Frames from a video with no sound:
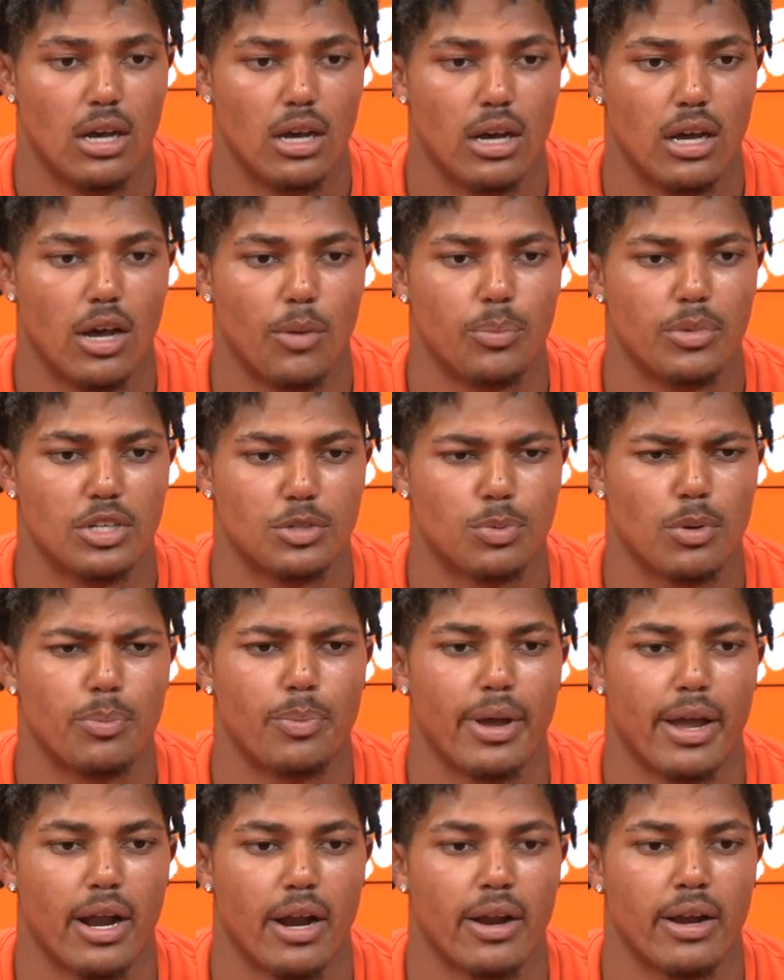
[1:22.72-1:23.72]
helping us
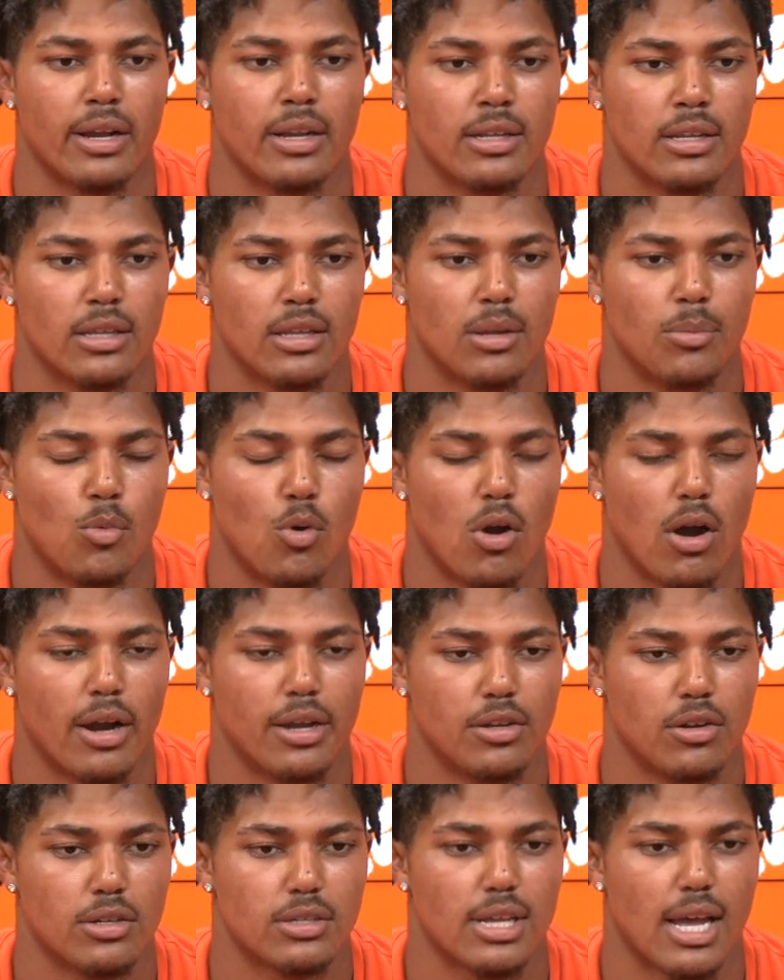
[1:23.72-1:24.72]
prepare. And the more, I
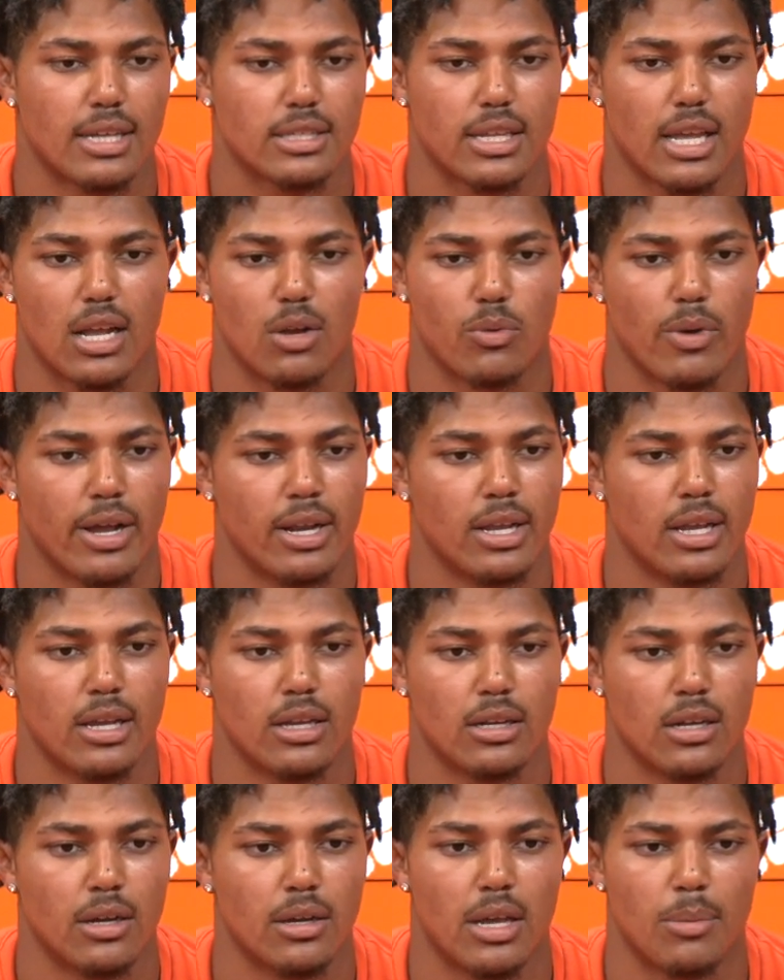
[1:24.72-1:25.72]
stayed ready in
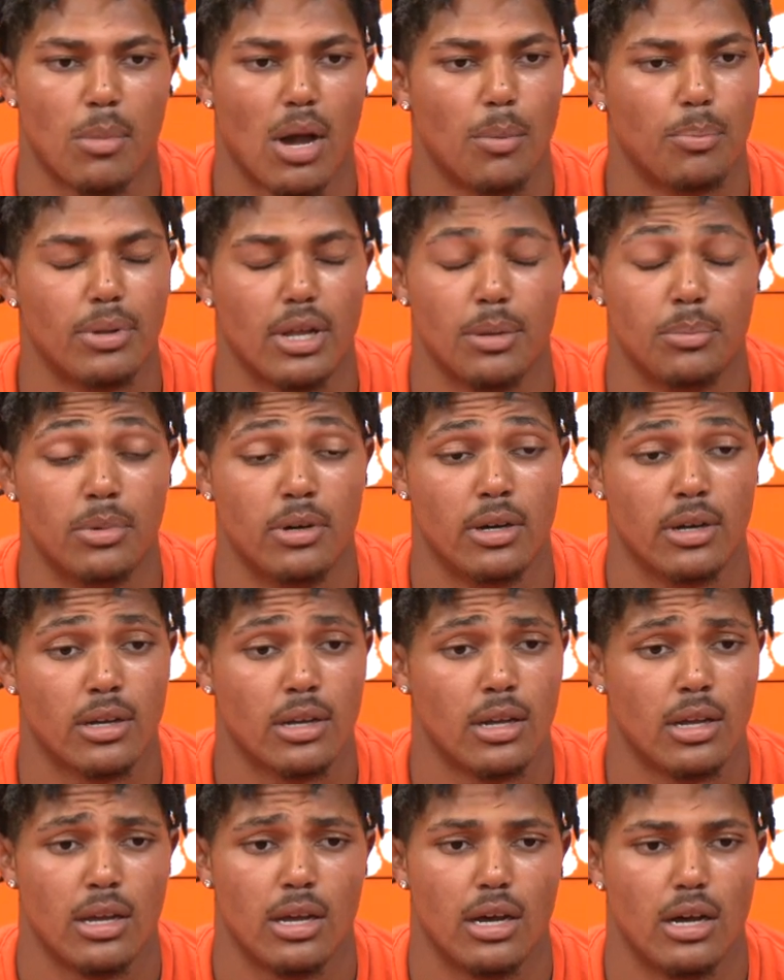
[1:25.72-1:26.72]
my playbook,
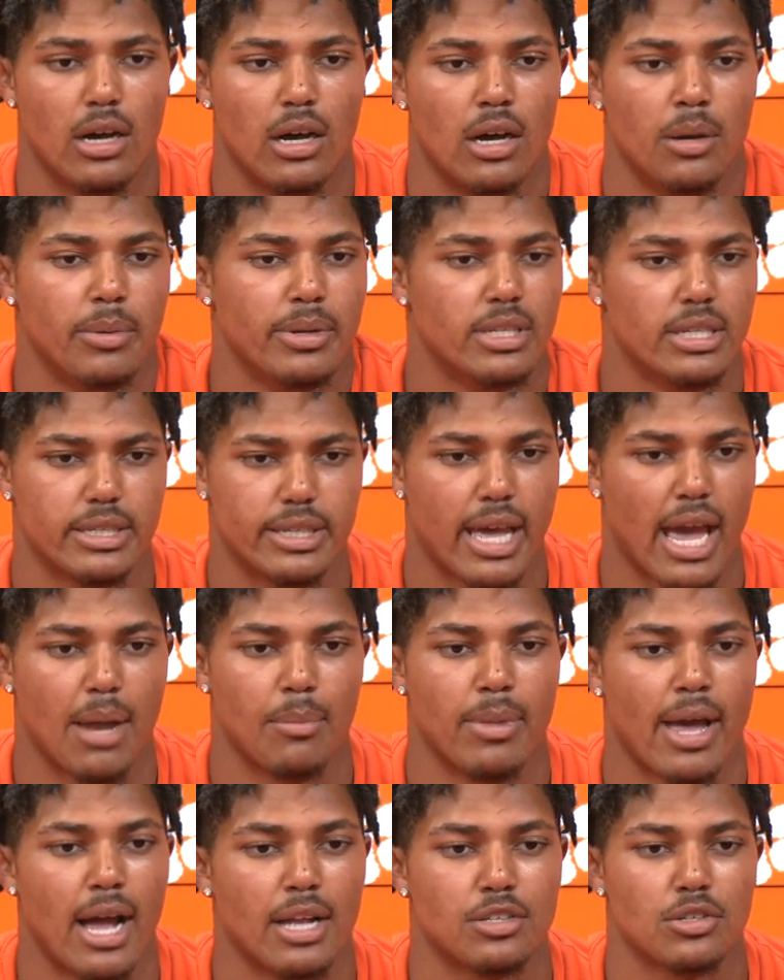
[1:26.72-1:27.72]
it just came
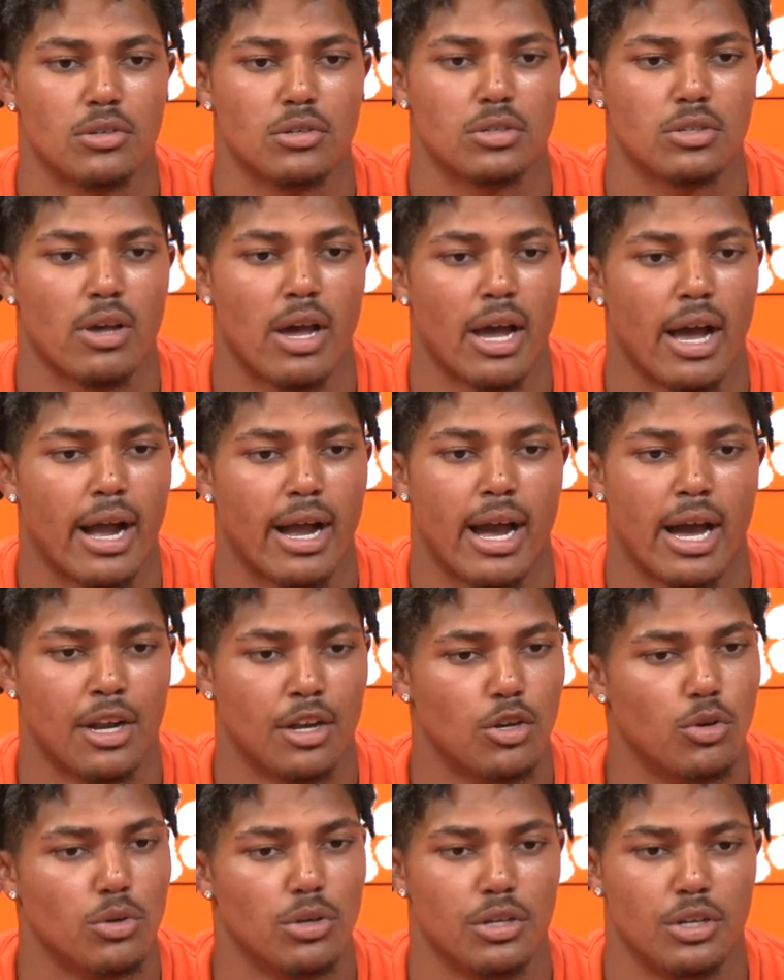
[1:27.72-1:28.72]
natural. So I kind of
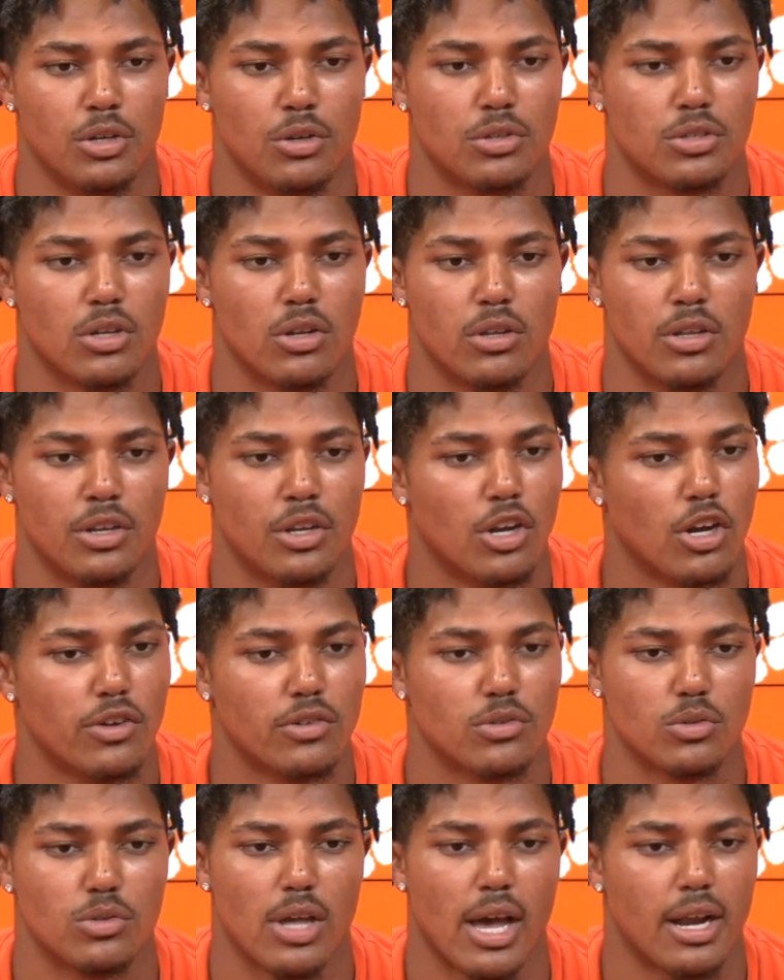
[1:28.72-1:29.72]
knew what to do. So the nerves
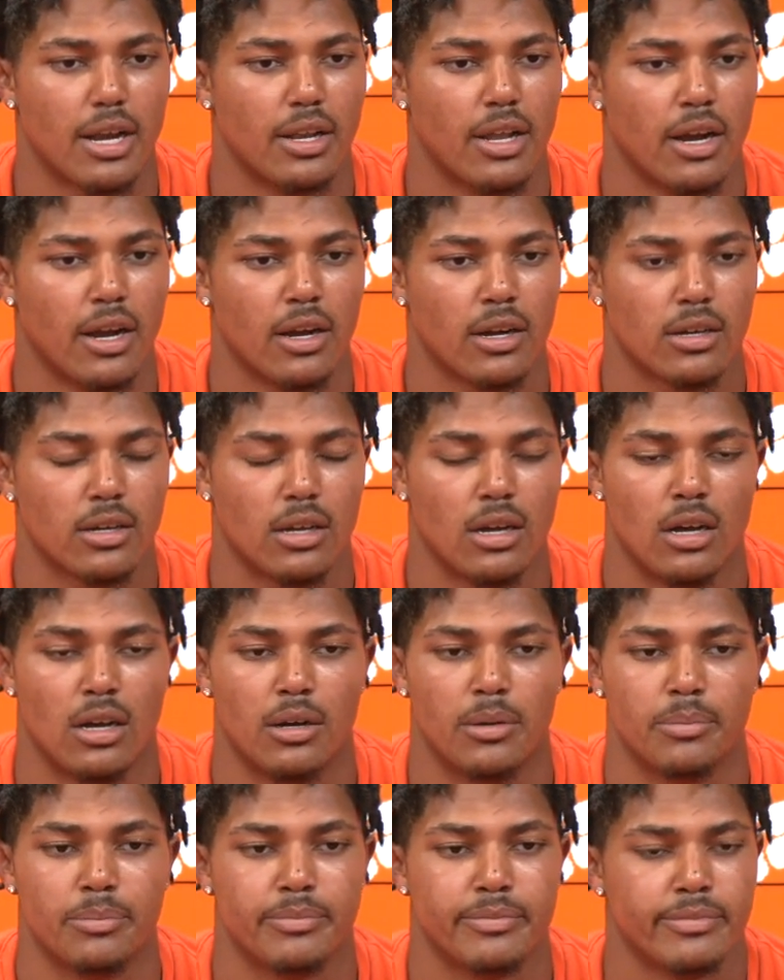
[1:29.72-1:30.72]
was out of there.
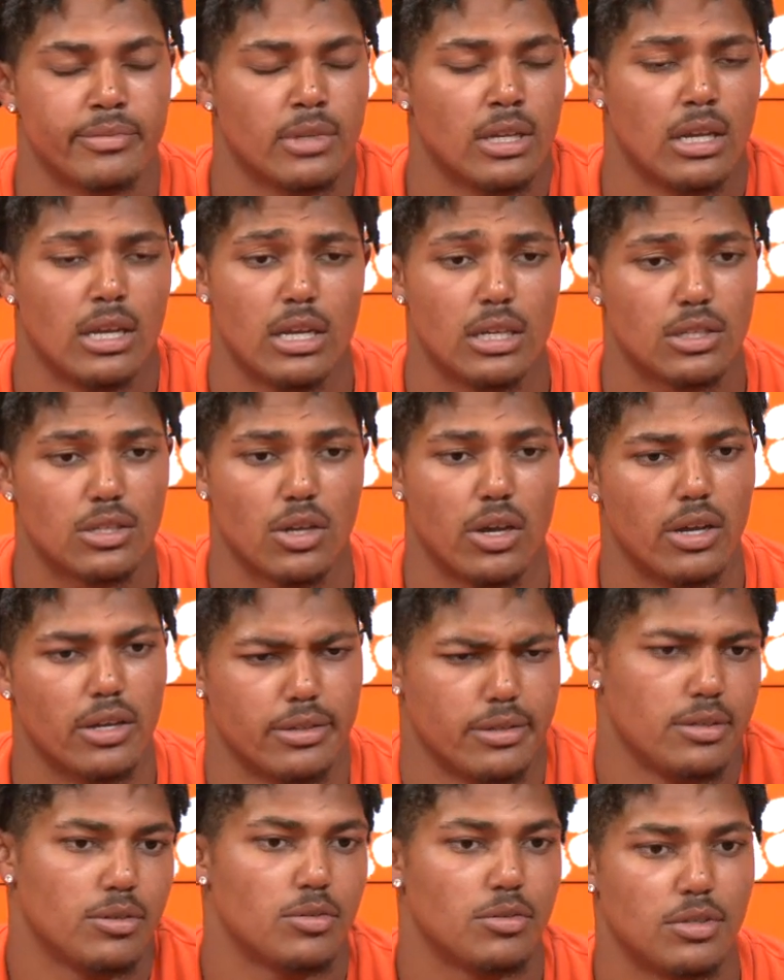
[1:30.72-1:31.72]
So it
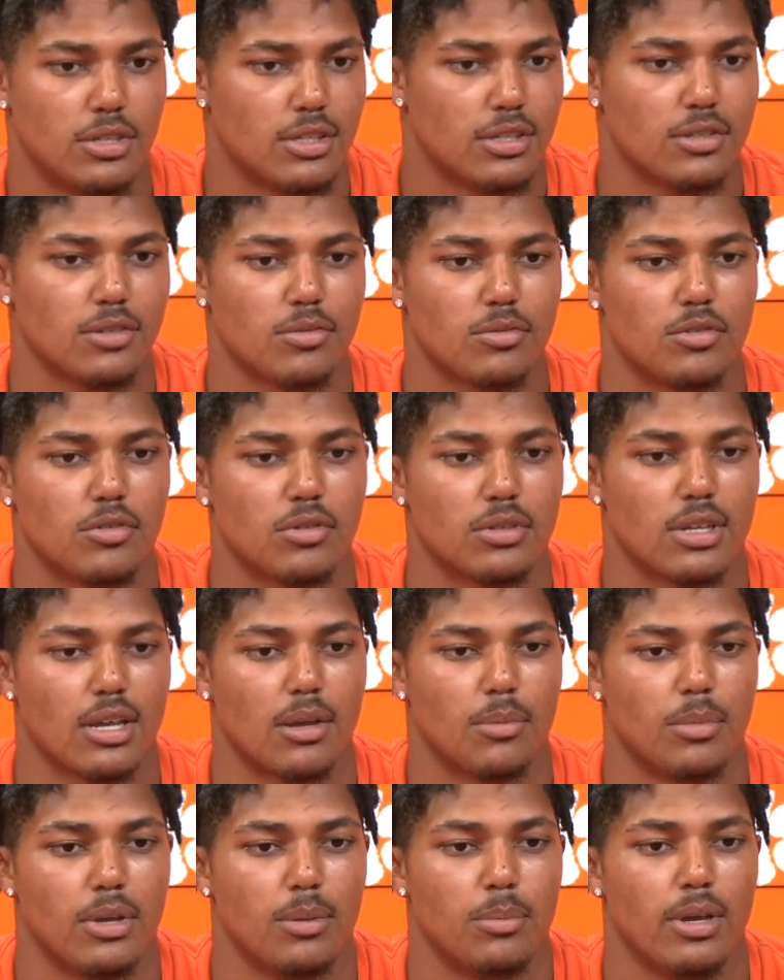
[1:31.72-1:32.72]
was just,
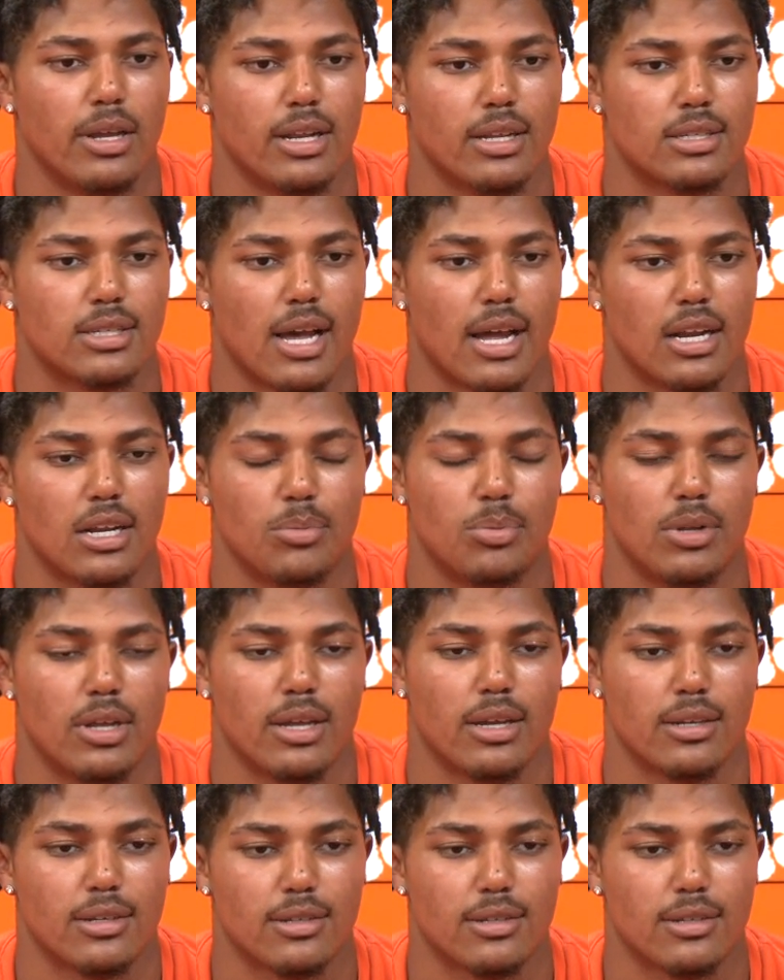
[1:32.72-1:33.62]
me being excited to play.